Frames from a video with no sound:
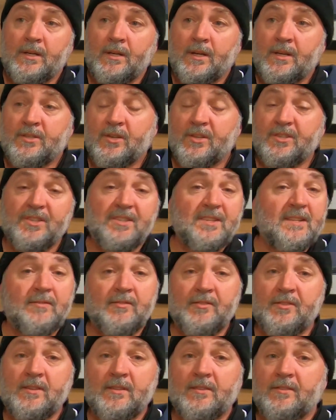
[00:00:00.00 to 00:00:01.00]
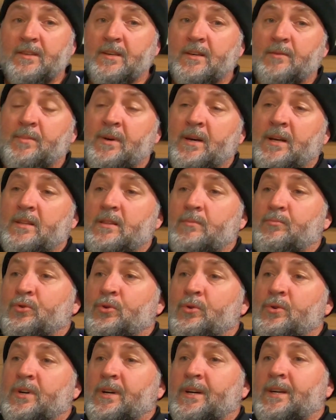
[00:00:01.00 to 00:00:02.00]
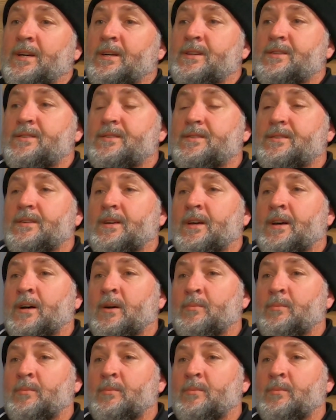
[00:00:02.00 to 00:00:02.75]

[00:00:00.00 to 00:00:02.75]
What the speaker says: So it's just another thing to think about in the brewery, I guess.